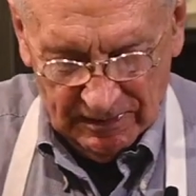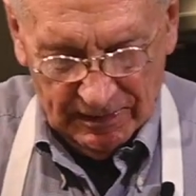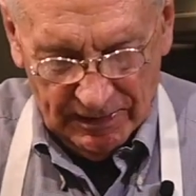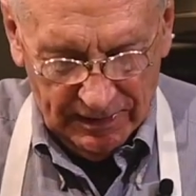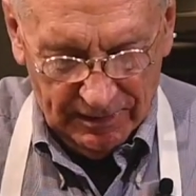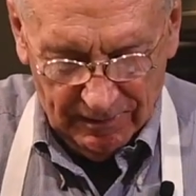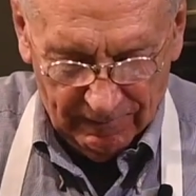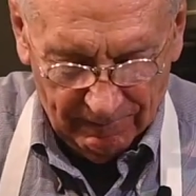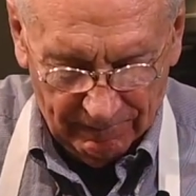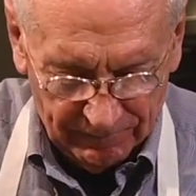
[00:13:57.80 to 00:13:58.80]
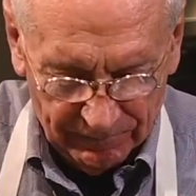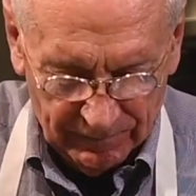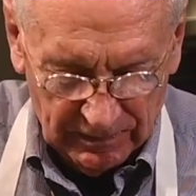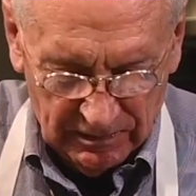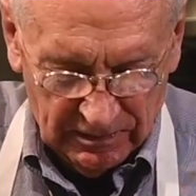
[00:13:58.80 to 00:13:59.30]
And
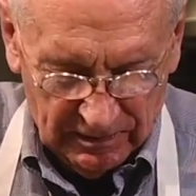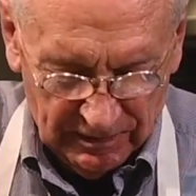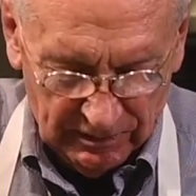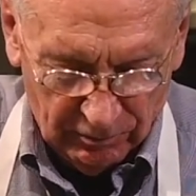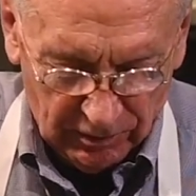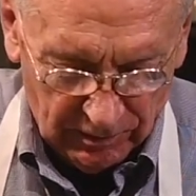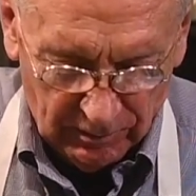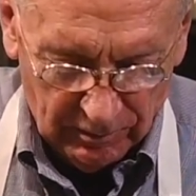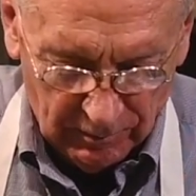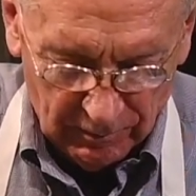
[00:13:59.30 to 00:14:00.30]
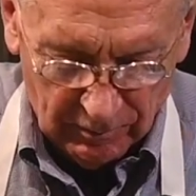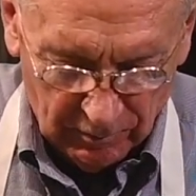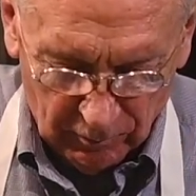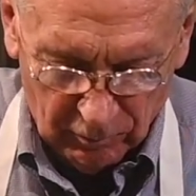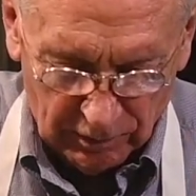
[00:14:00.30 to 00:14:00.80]
then we're going to
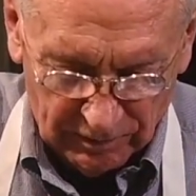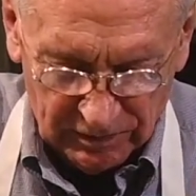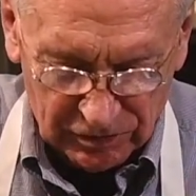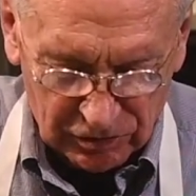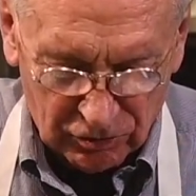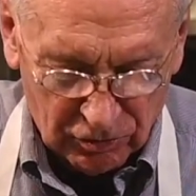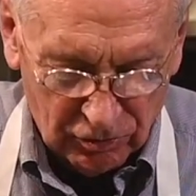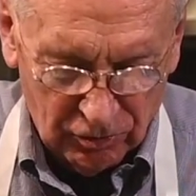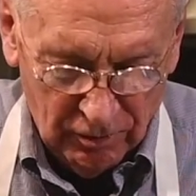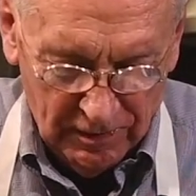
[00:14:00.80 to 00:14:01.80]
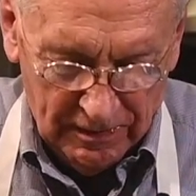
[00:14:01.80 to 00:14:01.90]
work this through.